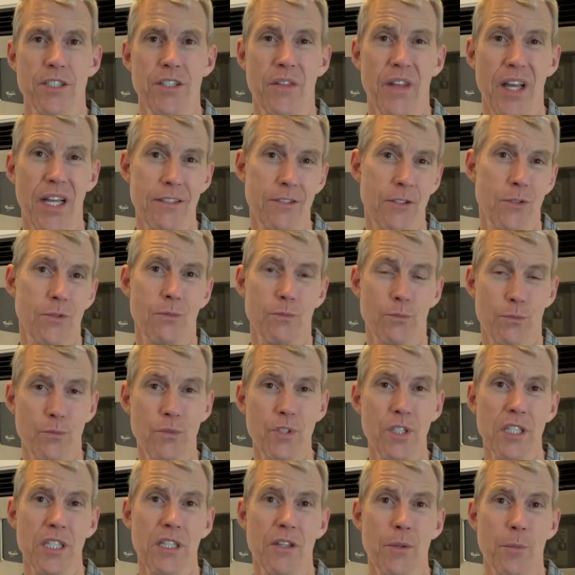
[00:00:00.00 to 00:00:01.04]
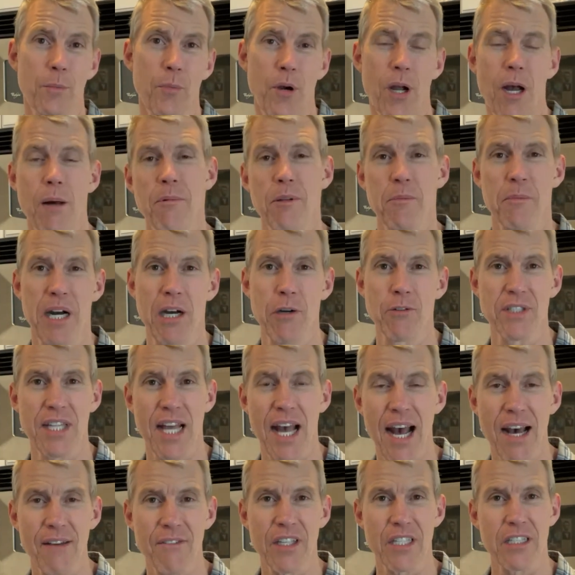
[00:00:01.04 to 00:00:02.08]
And that's really the problem I was
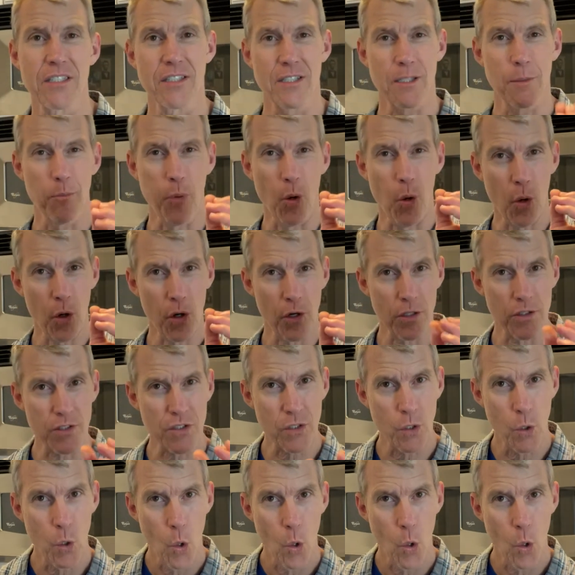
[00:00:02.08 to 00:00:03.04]
having, is the pores